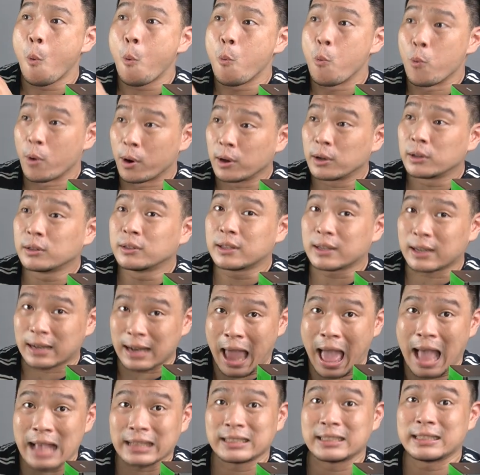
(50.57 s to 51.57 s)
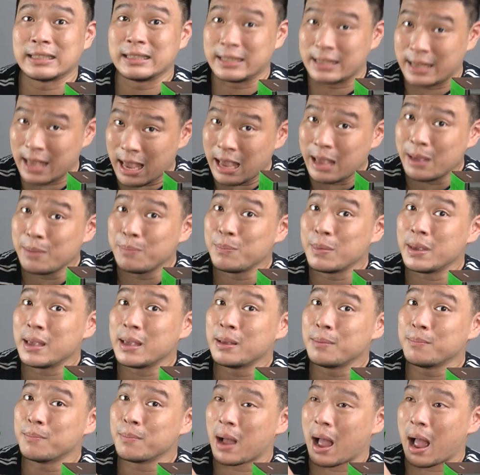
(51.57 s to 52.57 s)
world-class
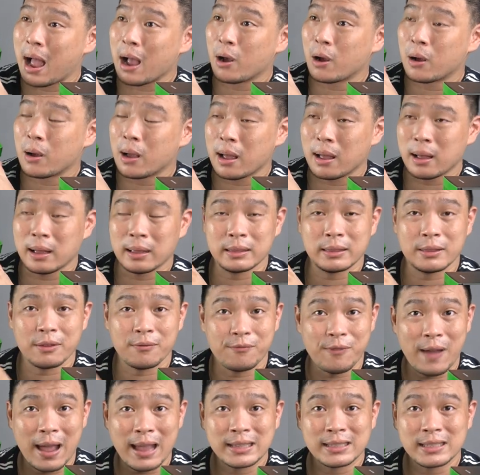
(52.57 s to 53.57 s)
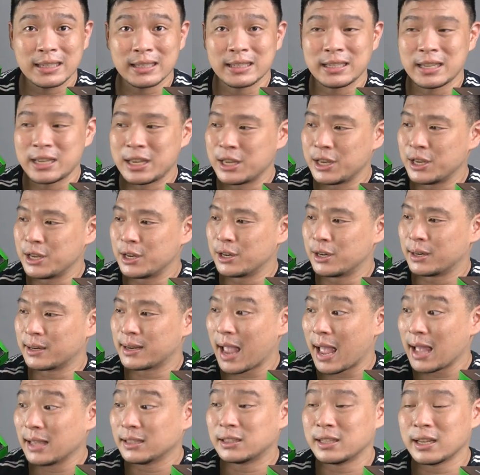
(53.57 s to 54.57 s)
gaming mga devices here,
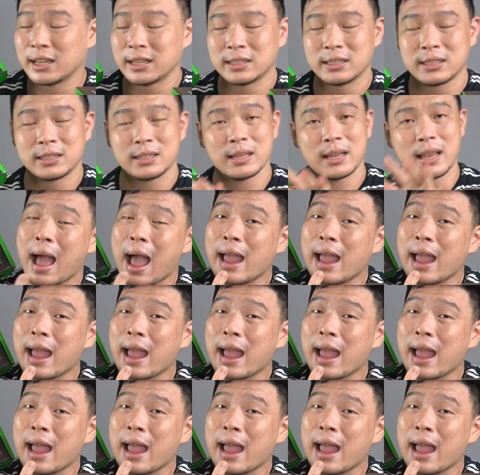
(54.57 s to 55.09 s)
gadgets.